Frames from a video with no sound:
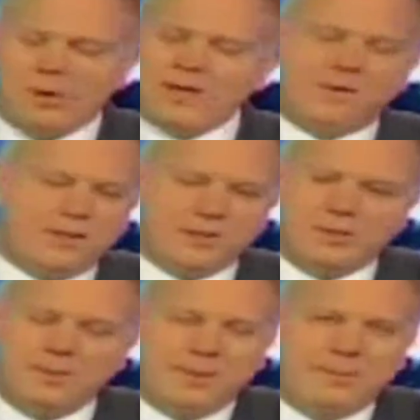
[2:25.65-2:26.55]
Why do you think so
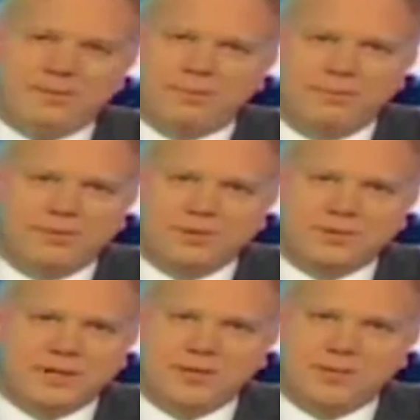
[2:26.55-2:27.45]
many people from
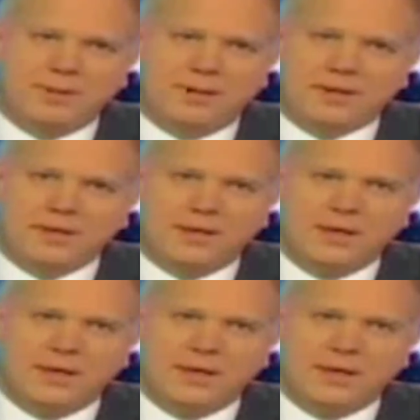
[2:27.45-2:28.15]
South America